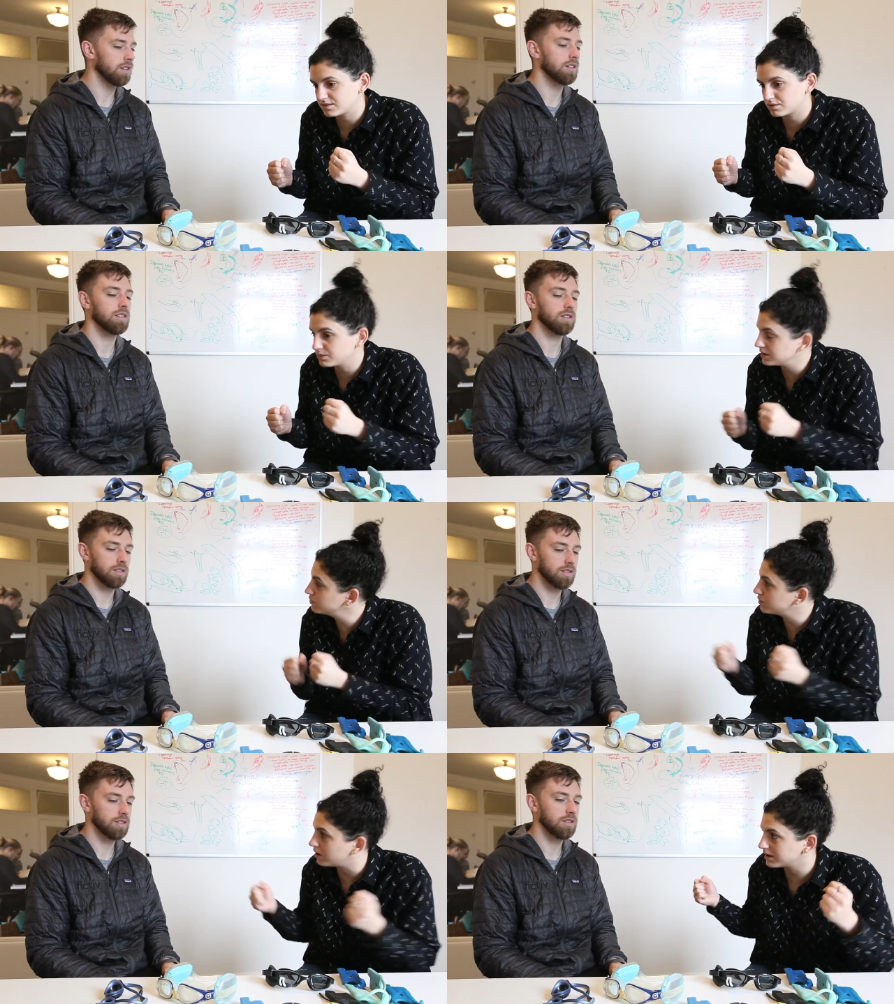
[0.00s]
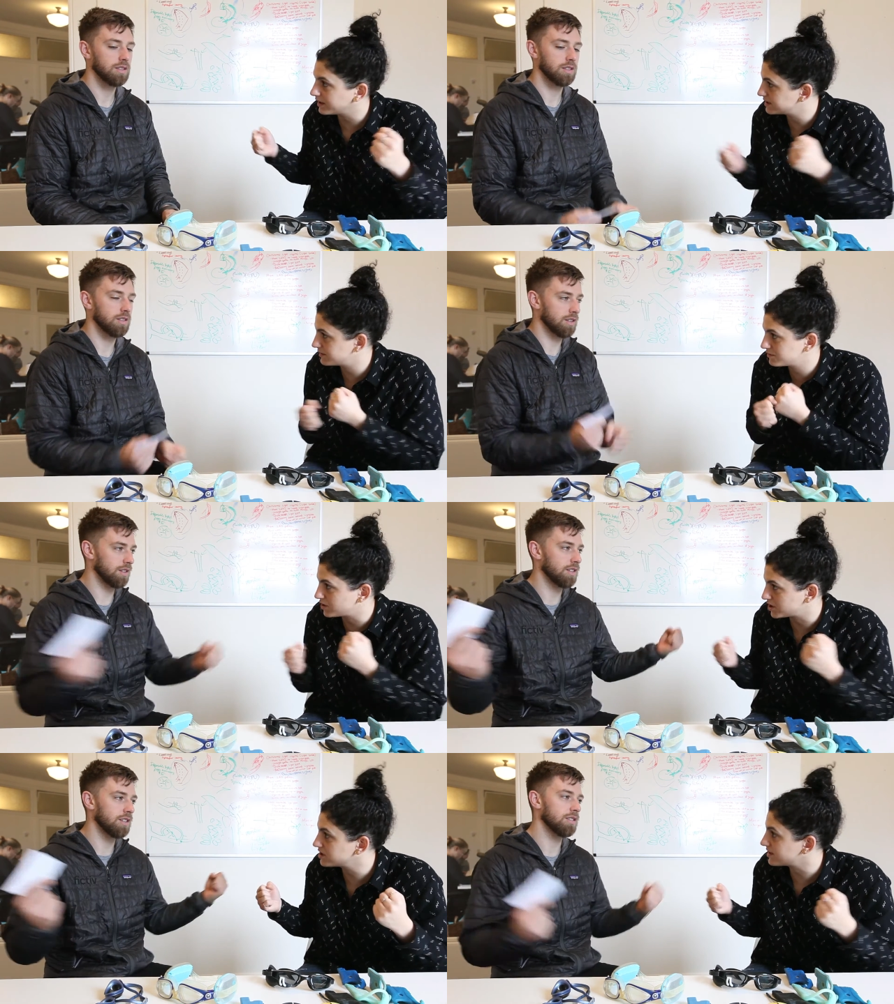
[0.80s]
Speaker 1: so we do all kinds of
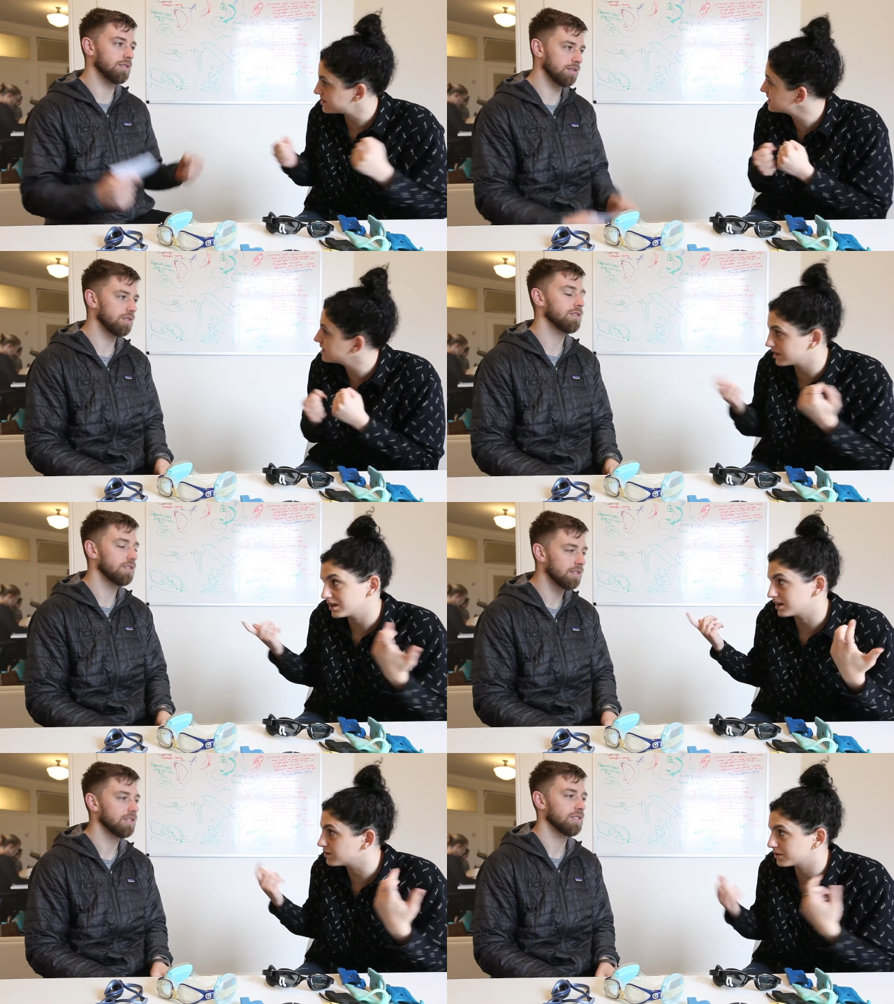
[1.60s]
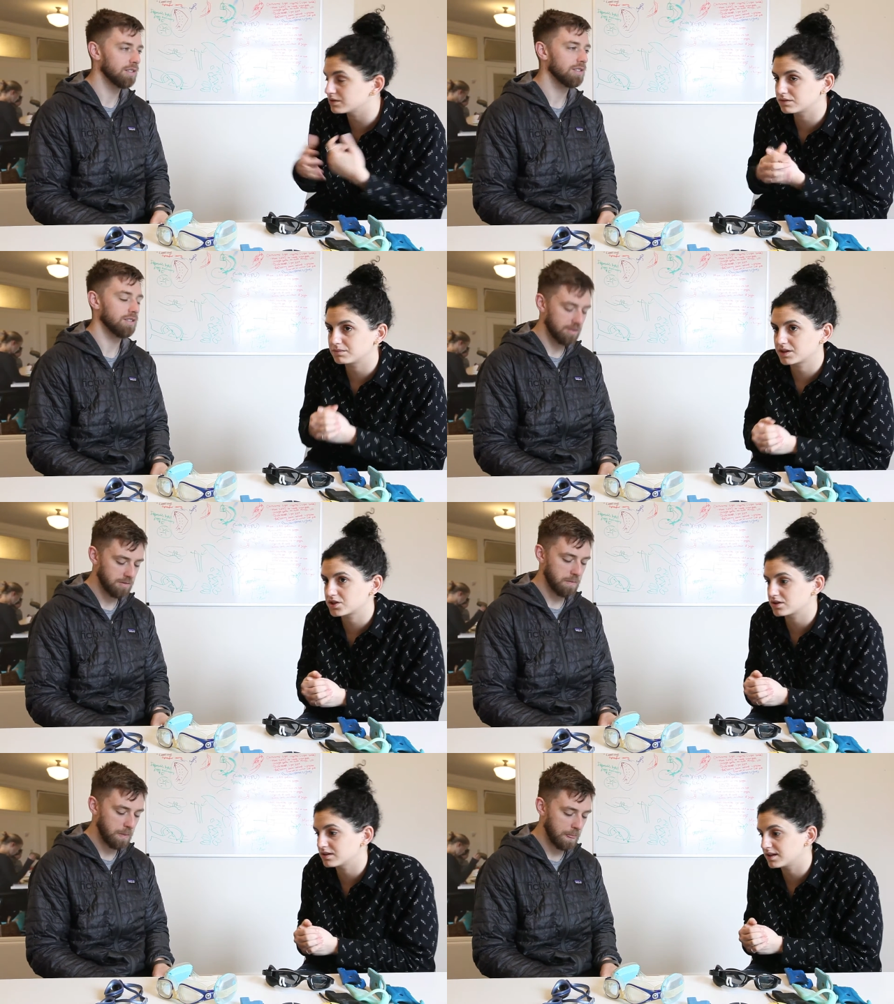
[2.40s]
stretch mm-hmm. testing mm. in order to make
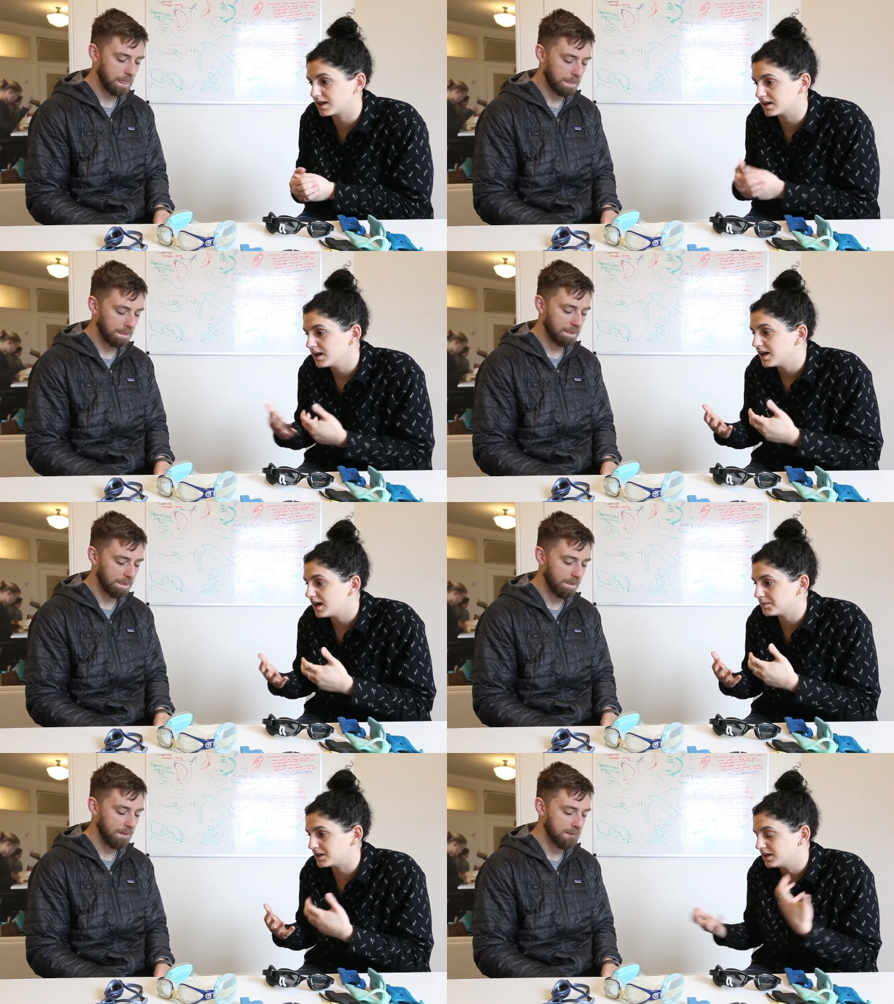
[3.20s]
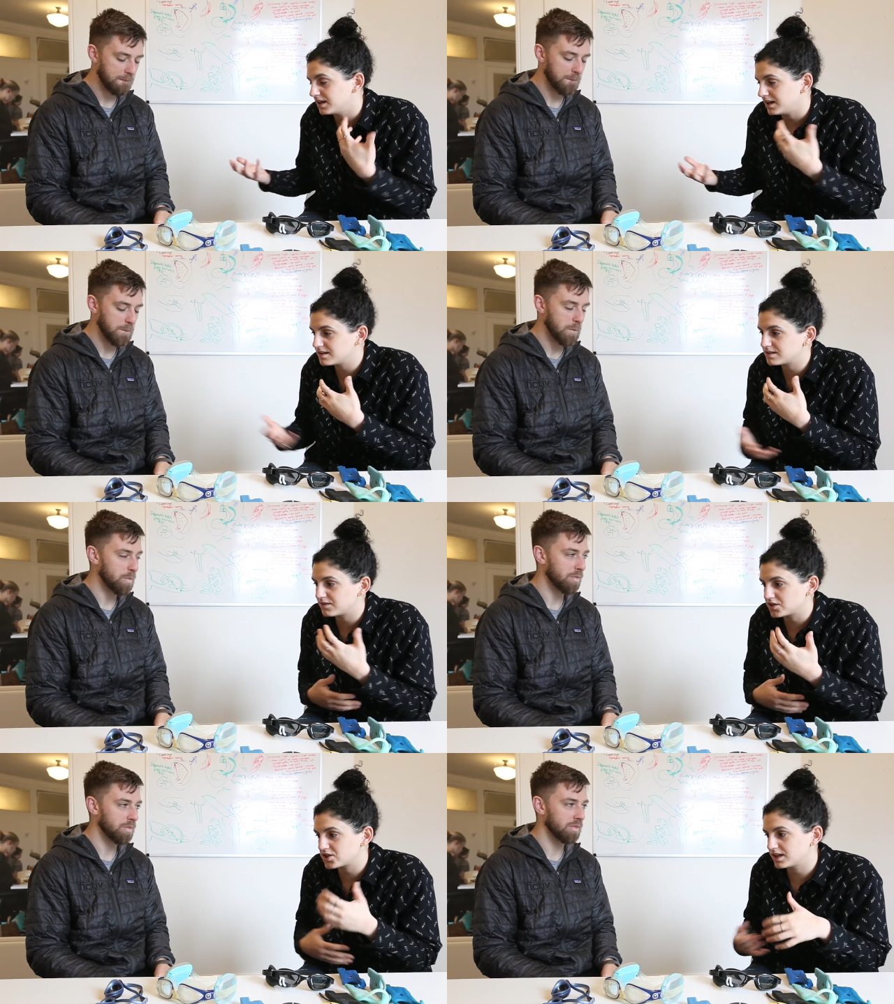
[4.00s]
sure that i mean it's
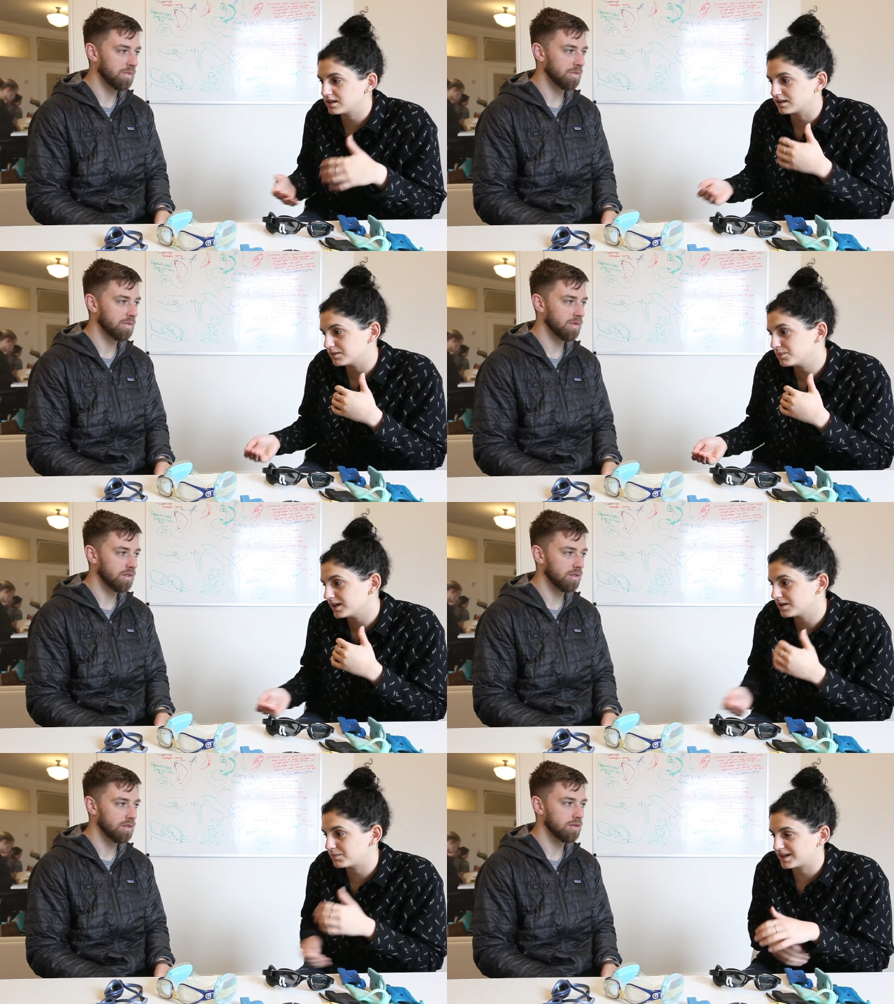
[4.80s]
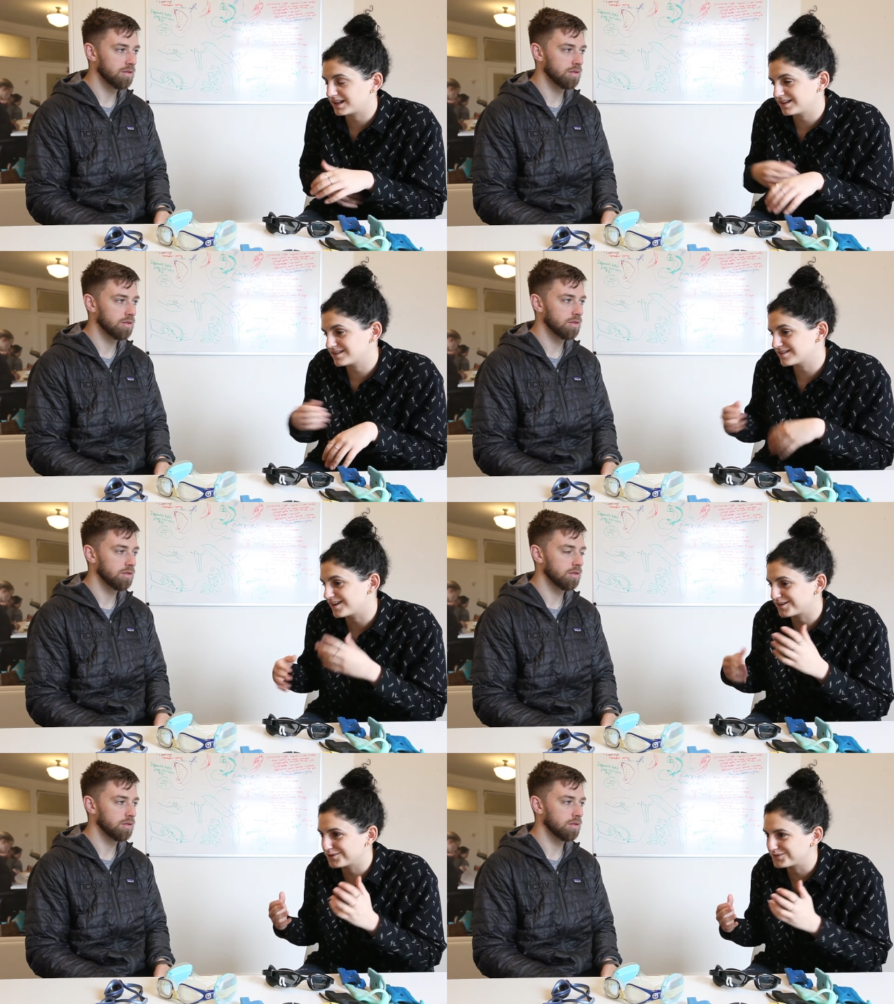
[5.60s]
eventually gonna break but at least
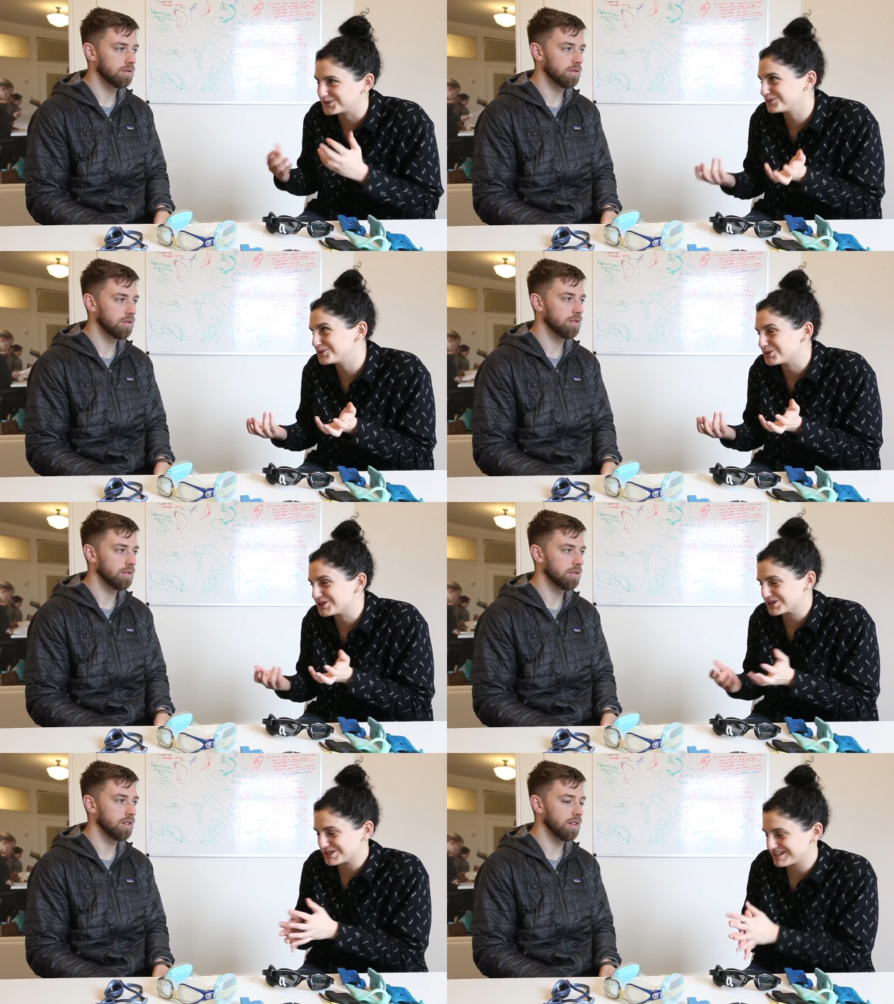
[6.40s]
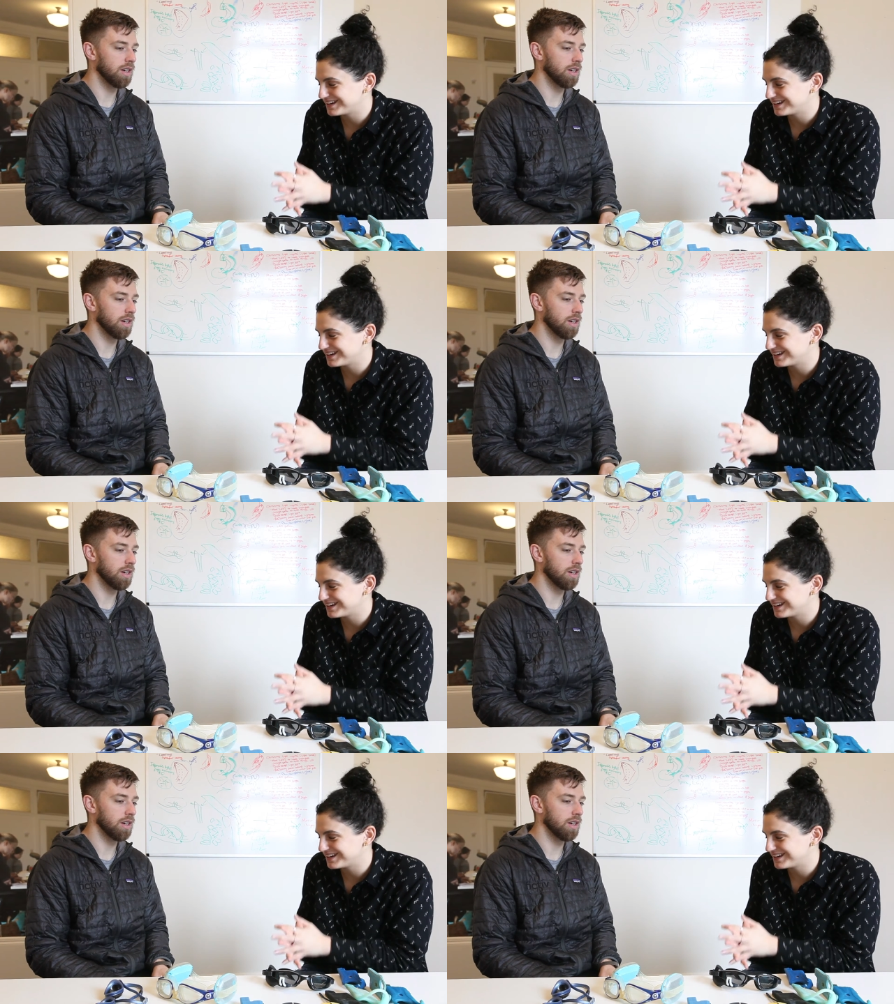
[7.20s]
not in the first few years yeah.